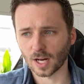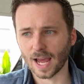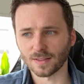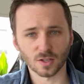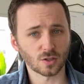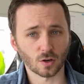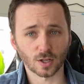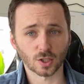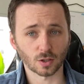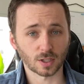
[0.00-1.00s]
and this stock
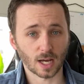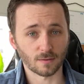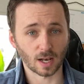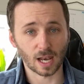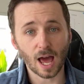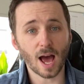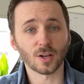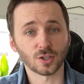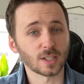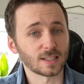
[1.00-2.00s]
is going to have
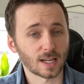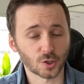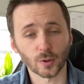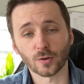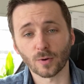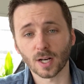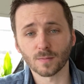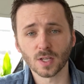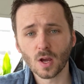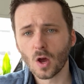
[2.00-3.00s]
large and exaggerated
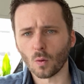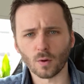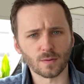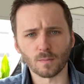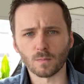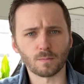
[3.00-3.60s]
run-ups with